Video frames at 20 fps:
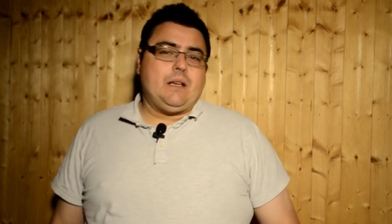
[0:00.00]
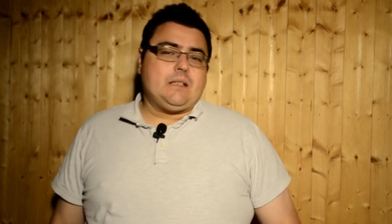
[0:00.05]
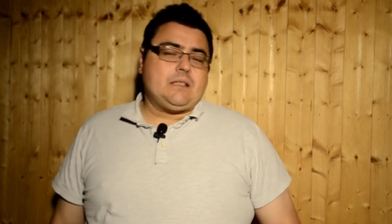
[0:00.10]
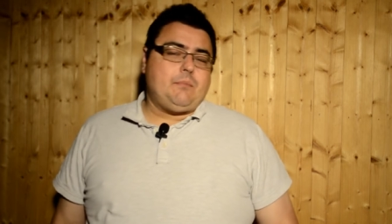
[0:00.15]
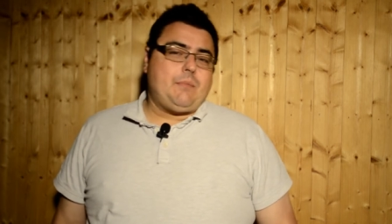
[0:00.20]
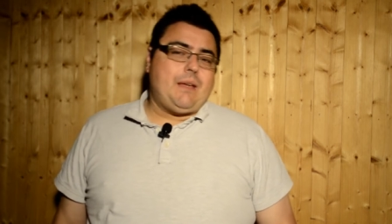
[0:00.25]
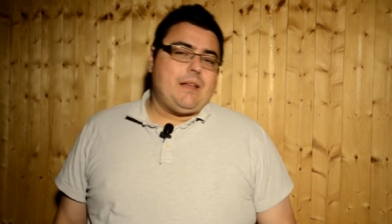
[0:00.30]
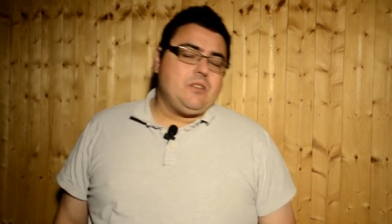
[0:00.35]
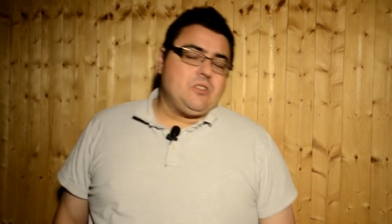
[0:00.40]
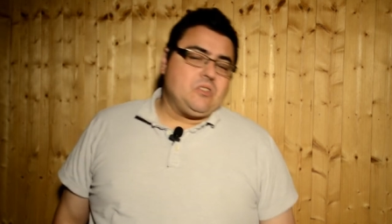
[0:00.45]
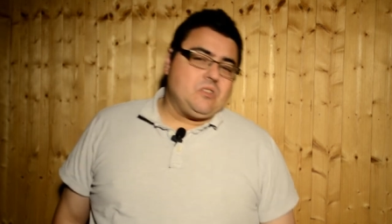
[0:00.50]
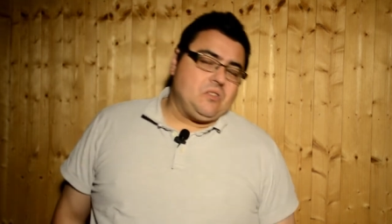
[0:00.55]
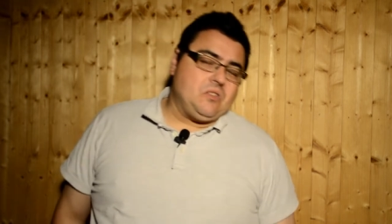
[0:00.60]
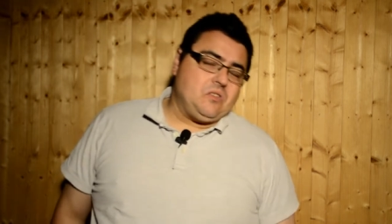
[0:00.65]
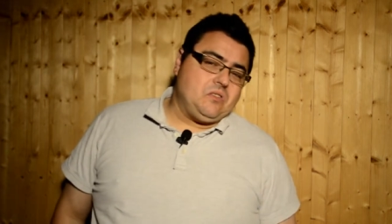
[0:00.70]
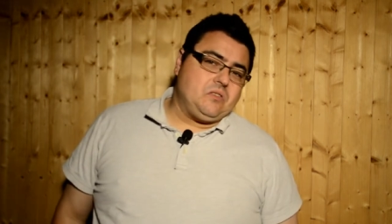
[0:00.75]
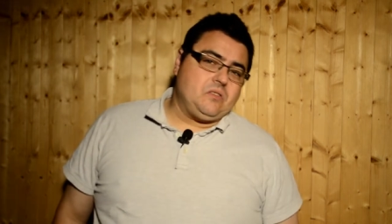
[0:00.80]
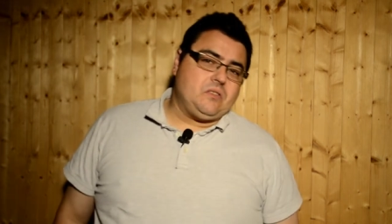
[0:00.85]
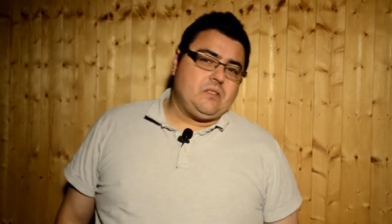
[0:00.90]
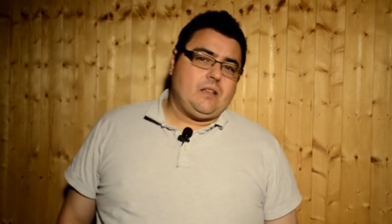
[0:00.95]
As I
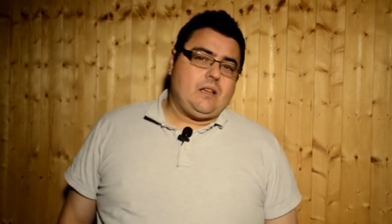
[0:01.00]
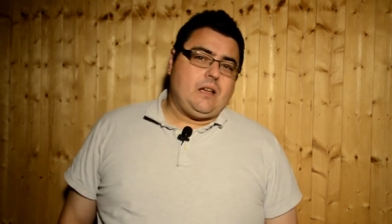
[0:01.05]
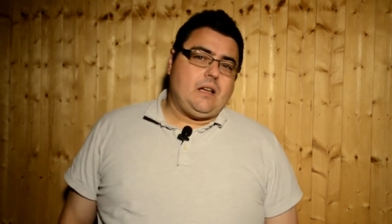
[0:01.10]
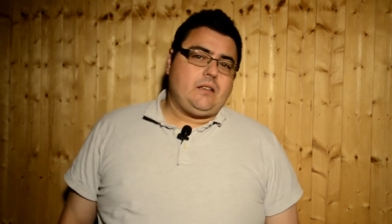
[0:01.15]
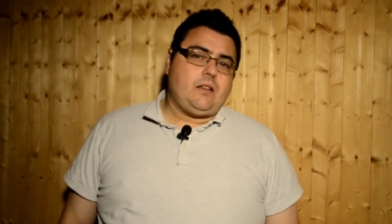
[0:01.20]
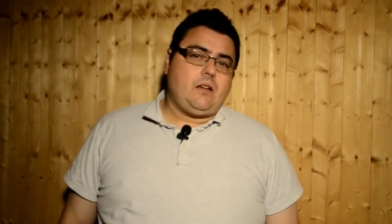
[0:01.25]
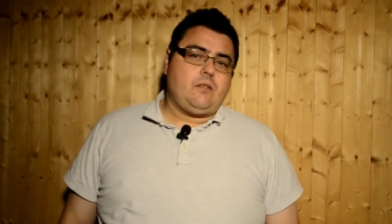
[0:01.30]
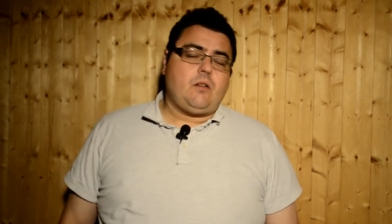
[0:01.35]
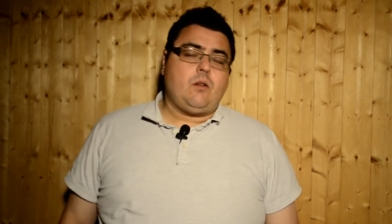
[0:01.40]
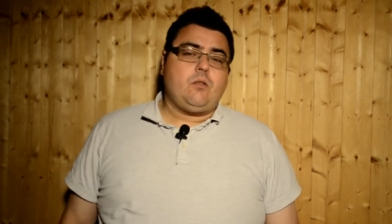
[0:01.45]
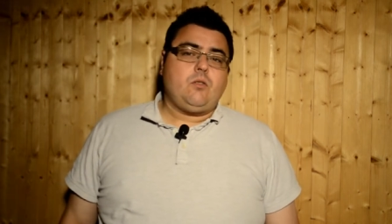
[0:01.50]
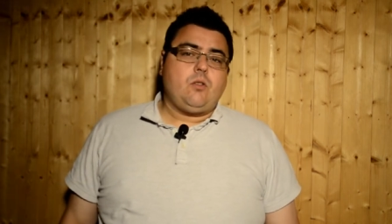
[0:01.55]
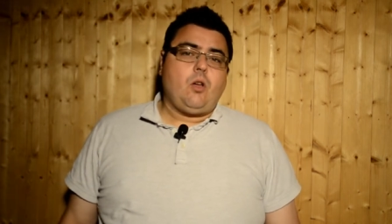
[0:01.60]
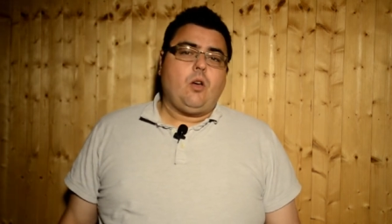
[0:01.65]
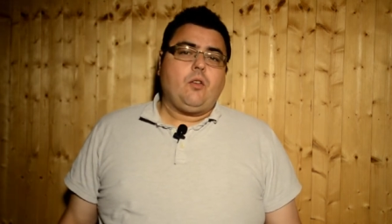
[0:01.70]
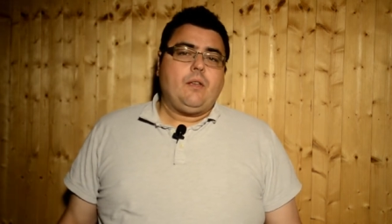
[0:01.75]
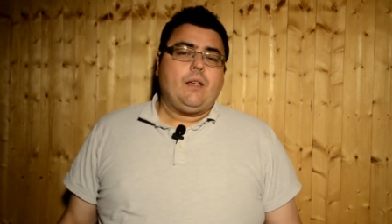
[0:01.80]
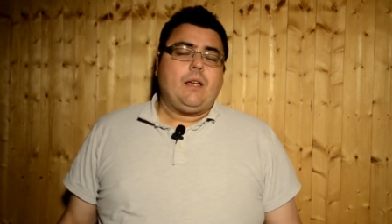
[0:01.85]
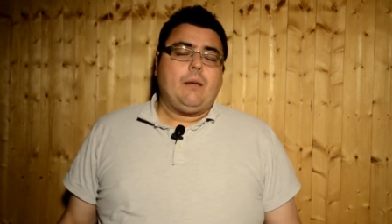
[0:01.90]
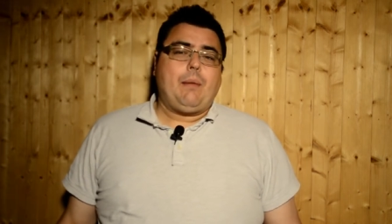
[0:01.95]
mentioned, I don't know
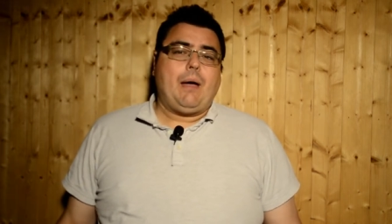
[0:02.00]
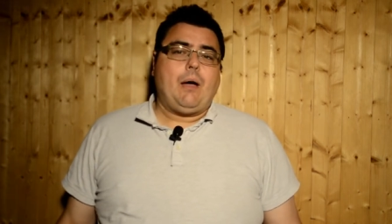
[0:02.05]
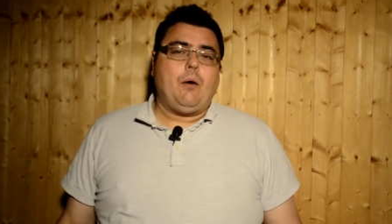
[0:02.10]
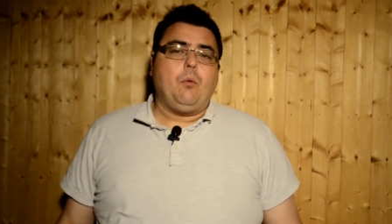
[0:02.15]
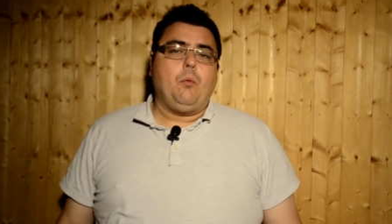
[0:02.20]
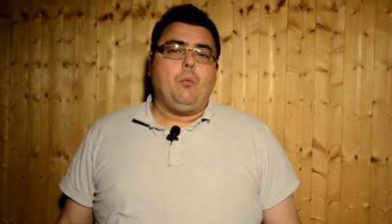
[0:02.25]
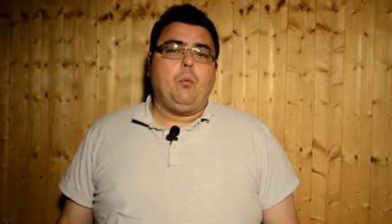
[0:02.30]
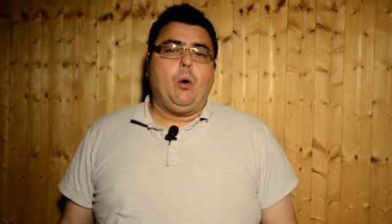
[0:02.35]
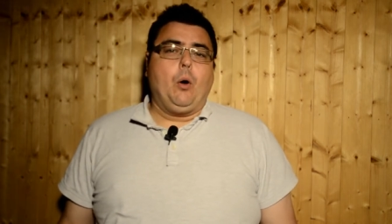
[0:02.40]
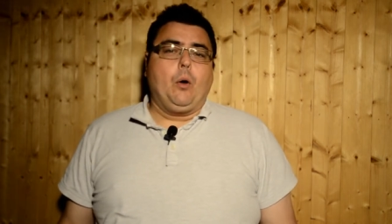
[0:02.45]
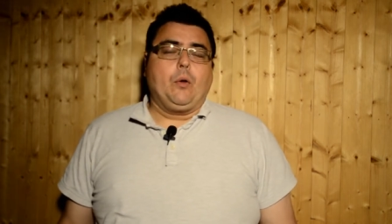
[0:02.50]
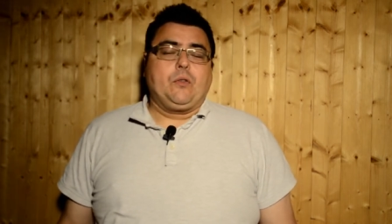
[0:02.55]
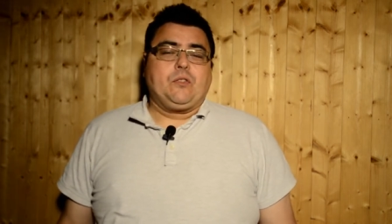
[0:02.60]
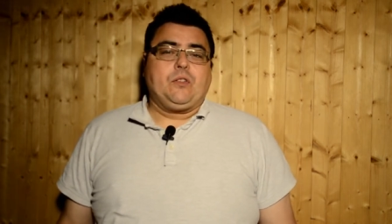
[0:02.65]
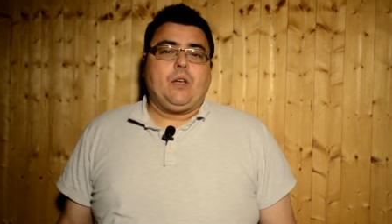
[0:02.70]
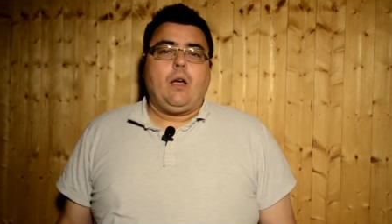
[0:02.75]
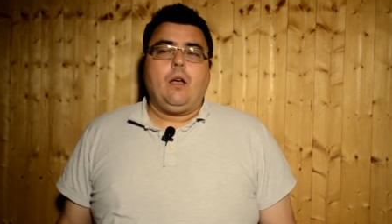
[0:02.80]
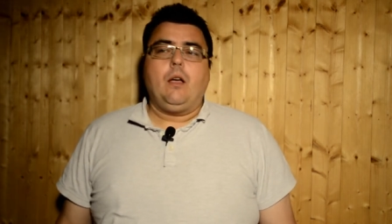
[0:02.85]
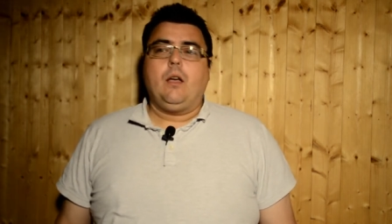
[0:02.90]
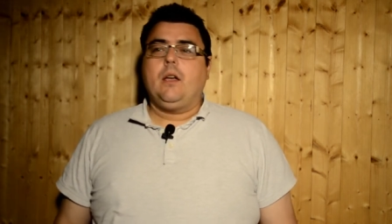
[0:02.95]
nothing about
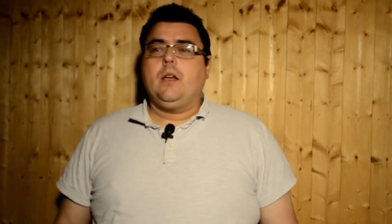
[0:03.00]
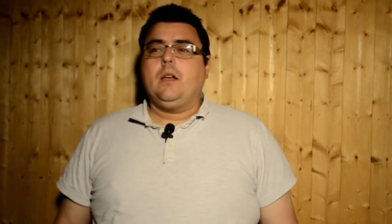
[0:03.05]
water,